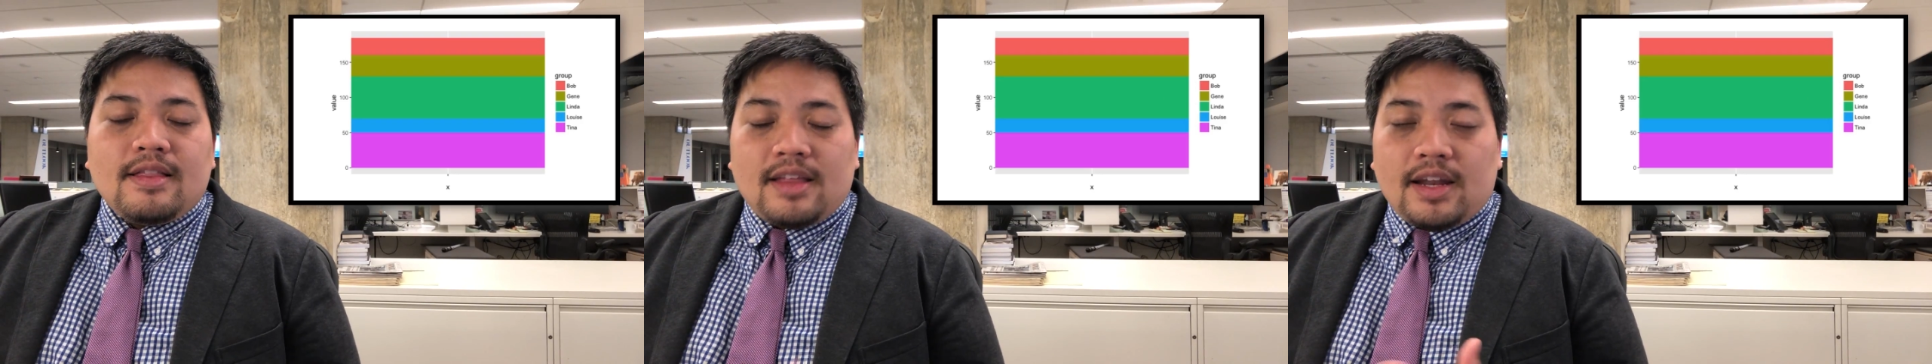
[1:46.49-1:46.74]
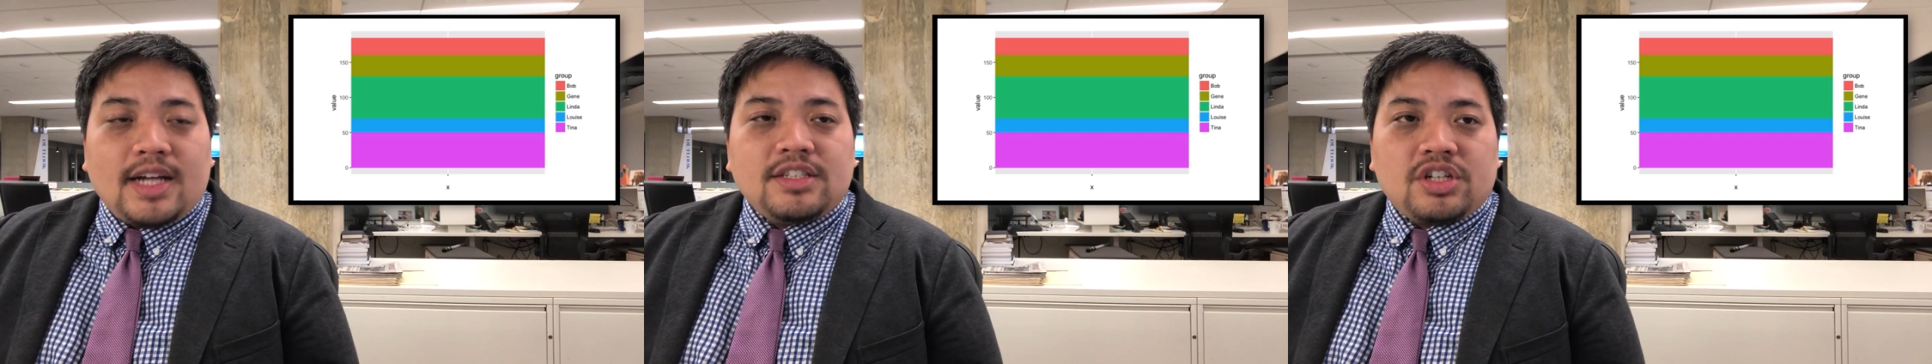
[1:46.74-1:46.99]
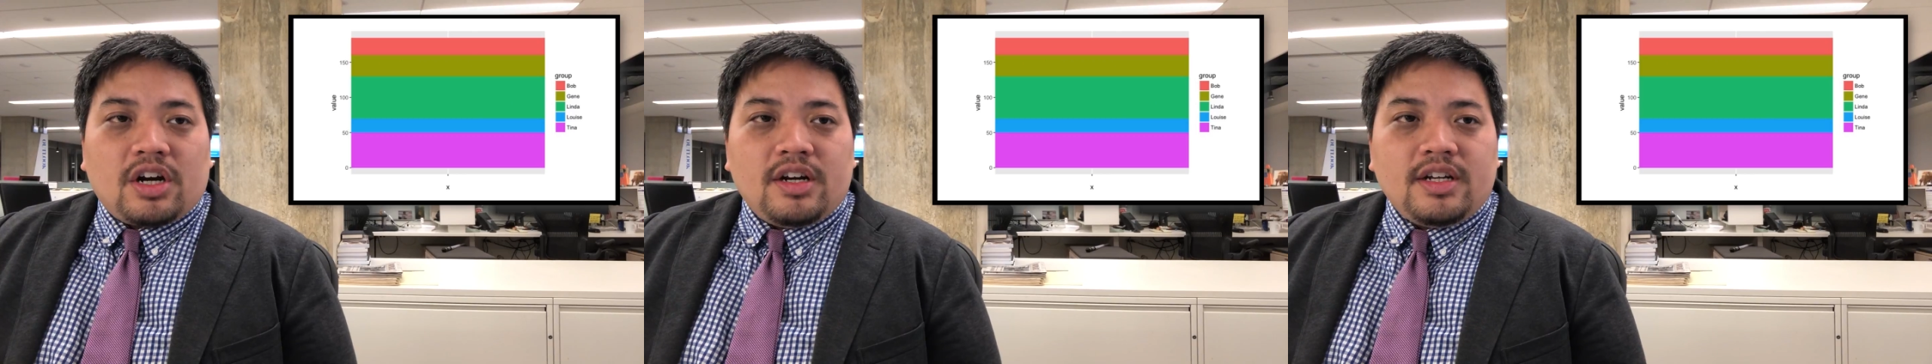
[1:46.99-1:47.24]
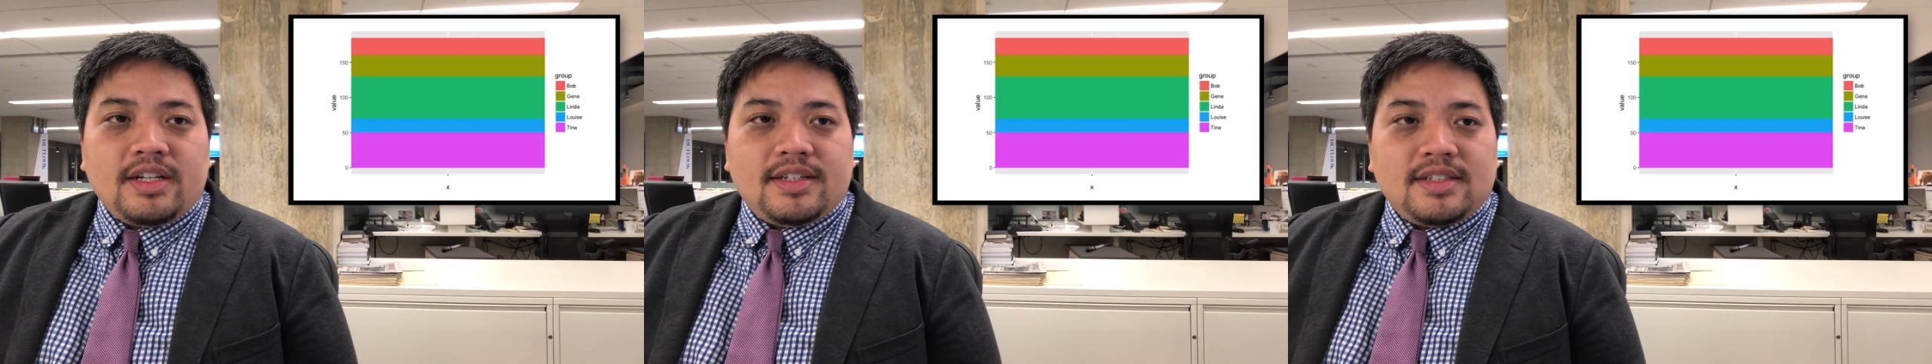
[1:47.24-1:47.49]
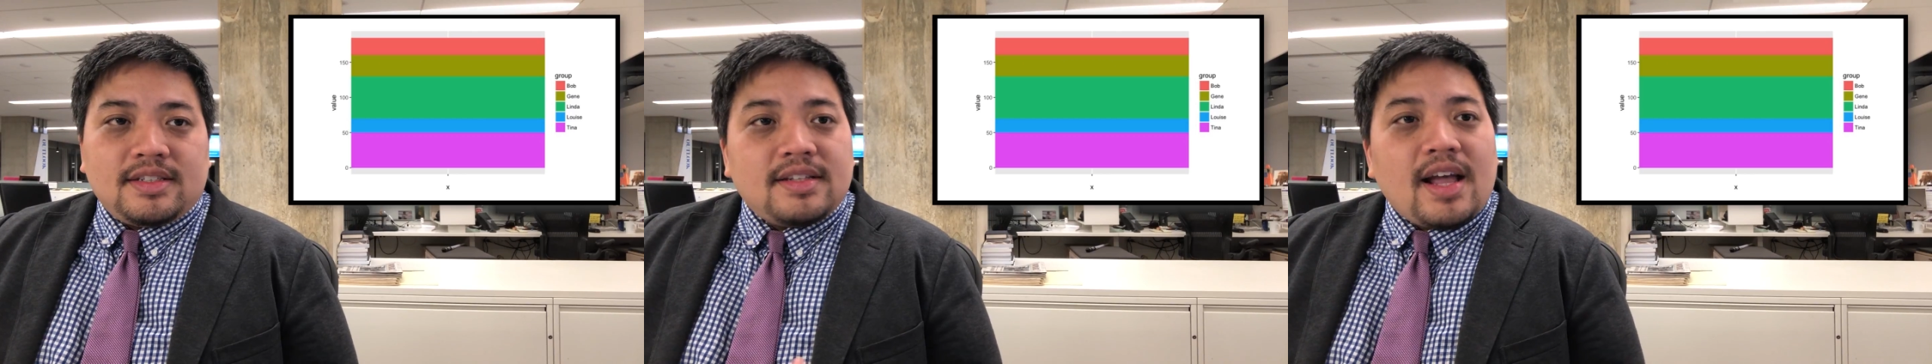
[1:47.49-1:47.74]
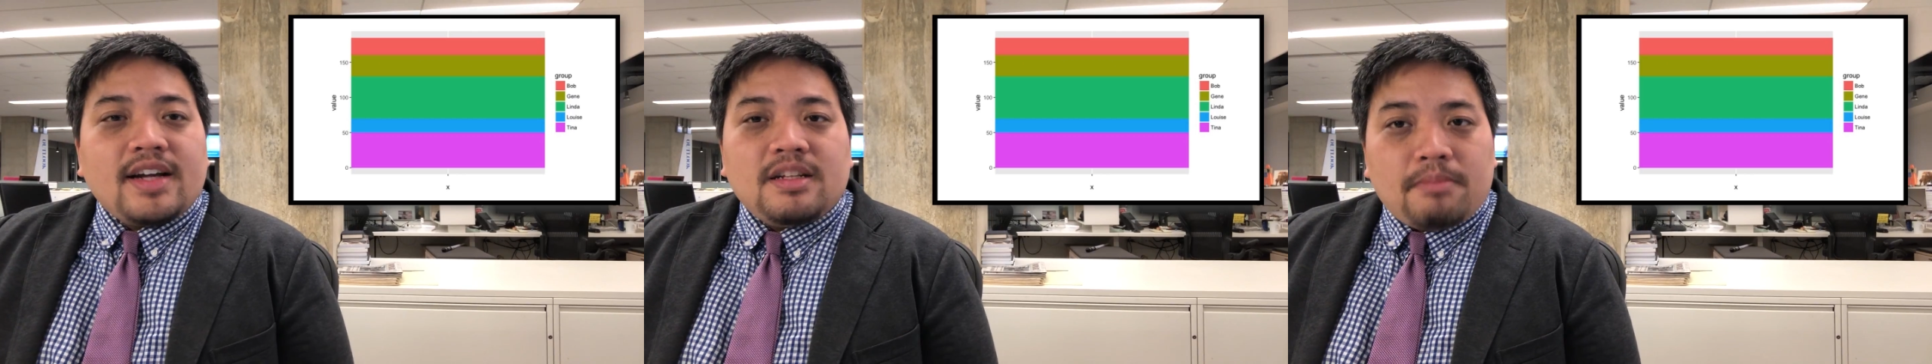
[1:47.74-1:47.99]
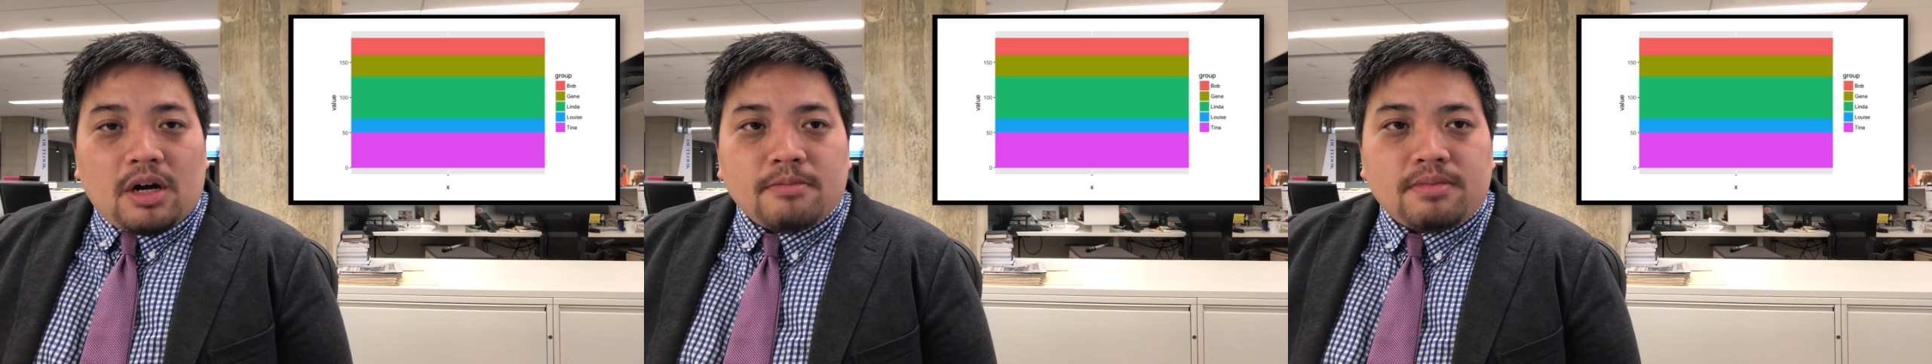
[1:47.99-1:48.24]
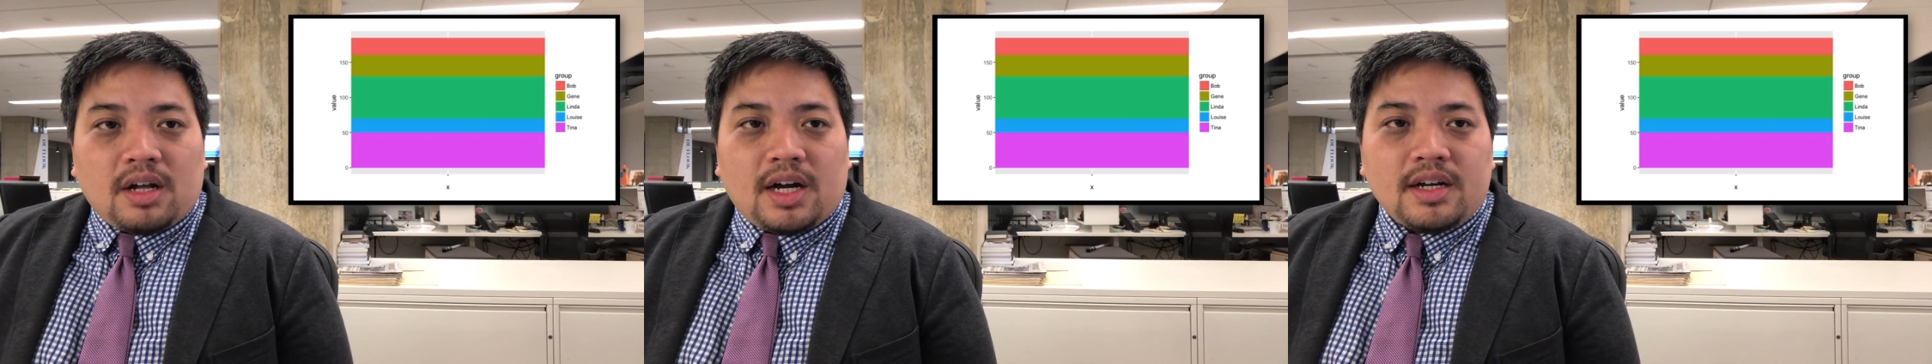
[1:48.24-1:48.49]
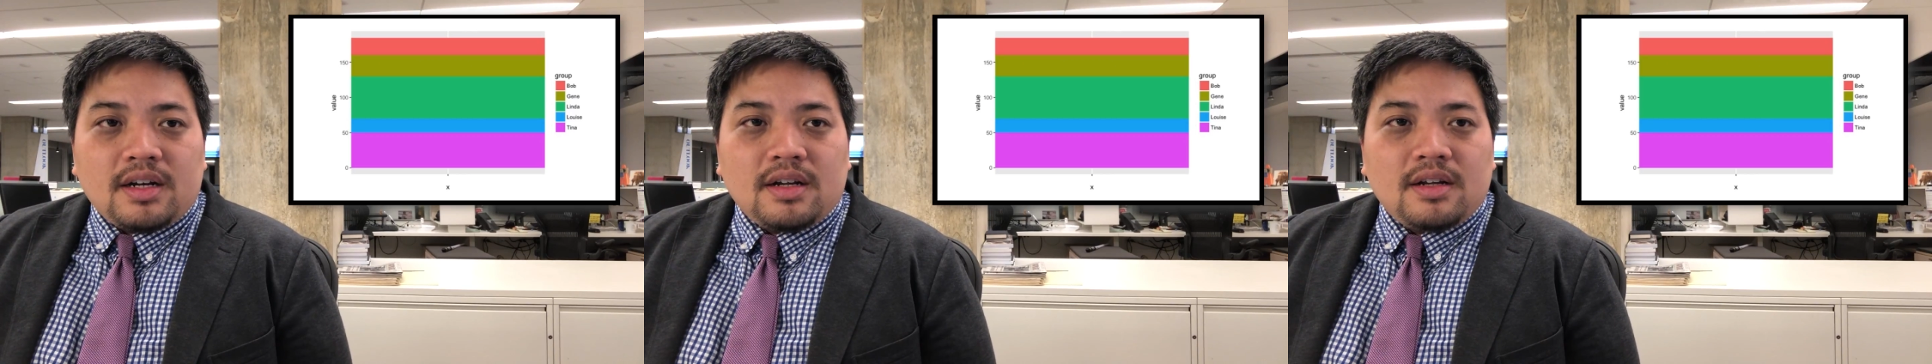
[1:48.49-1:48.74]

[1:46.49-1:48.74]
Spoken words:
The next chart is a stacked bar plot